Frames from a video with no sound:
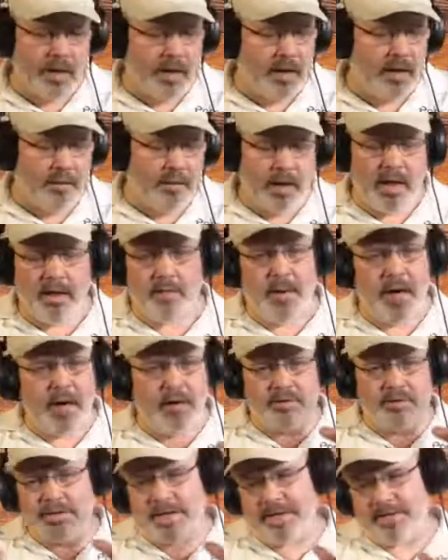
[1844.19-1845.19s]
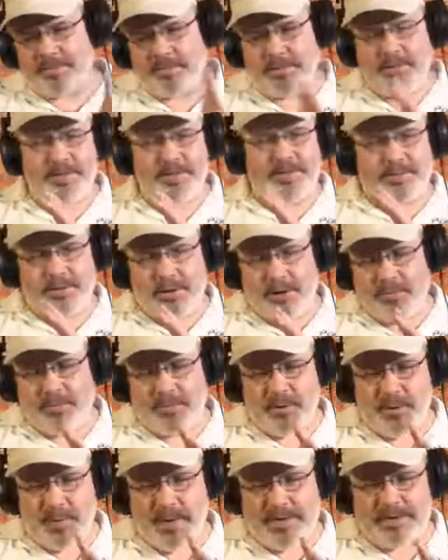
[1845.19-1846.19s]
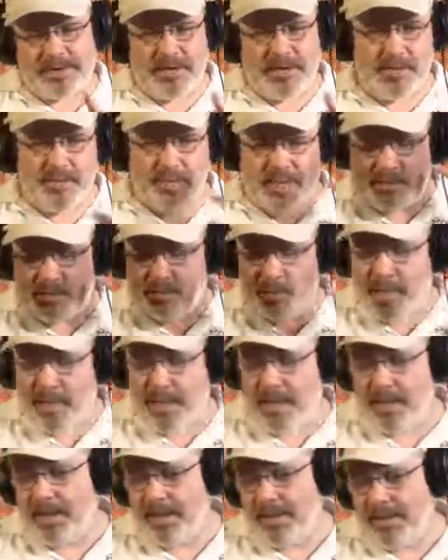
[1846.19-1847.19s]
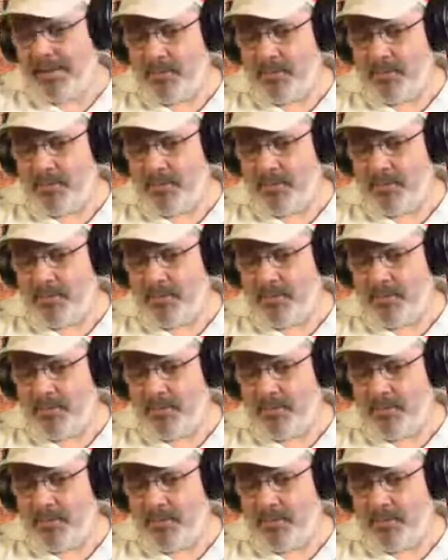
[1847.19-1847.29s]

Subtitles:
I apologize for the software mess up. That's me.